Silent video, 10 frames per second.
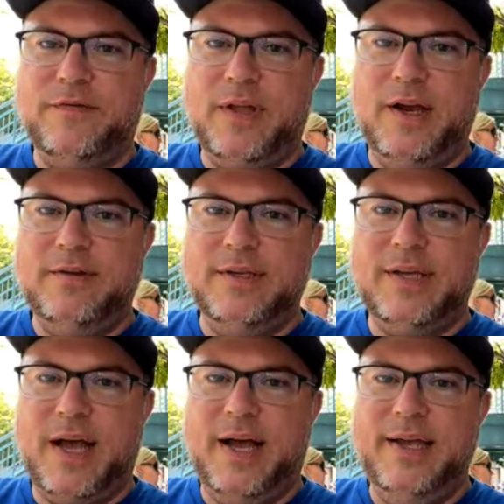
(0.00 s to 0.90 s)
Flyer says,
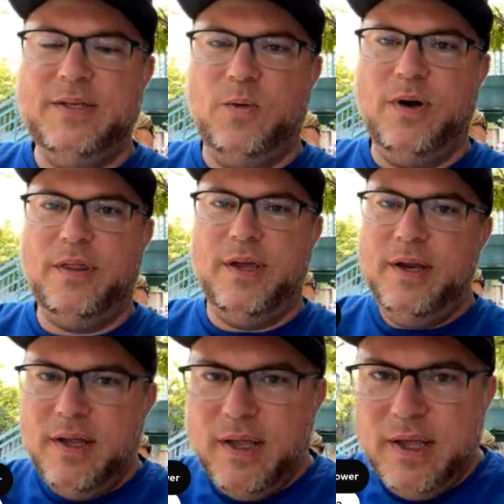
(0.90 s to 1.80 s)
hi, is it worth it?
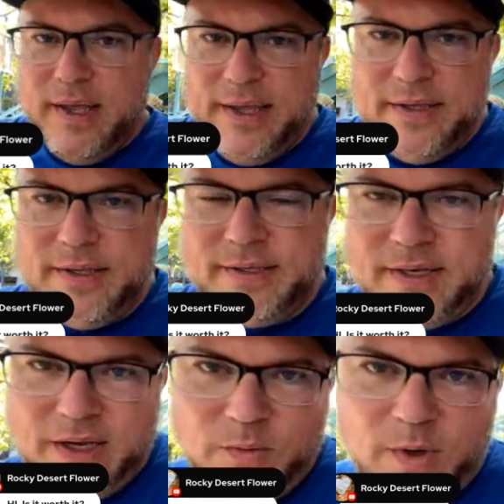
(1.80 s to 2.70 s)
Is
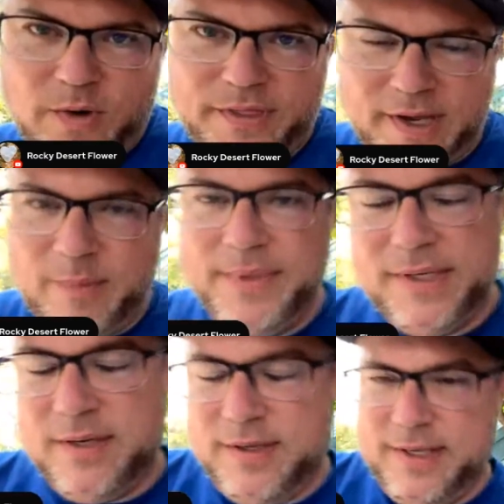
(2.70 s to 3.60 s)
what worth it? Coming
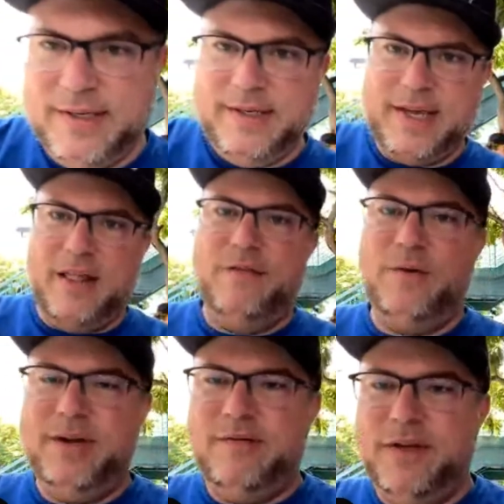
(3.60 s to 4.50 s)
to Disney's
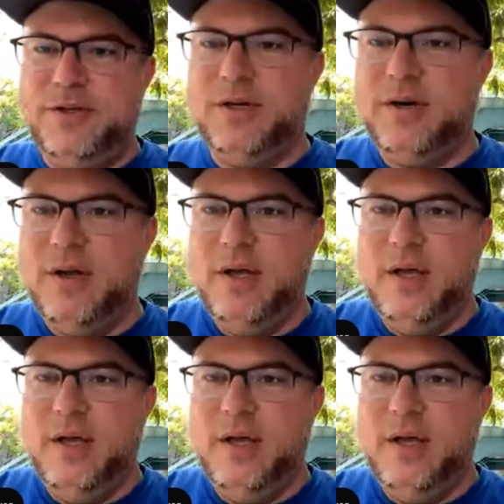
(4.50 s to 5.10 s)
California Adventure?